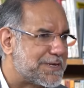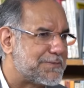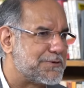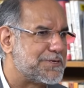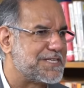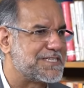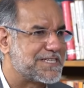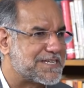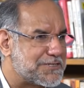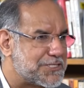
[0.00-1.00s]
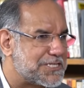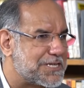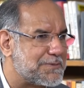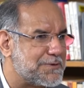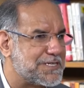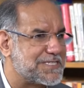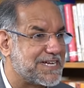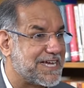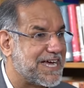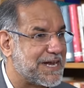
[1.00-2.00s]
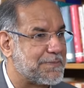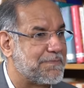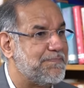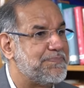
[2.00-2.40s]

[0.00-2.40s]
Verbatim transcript: communities and the Christian communities that are Arab,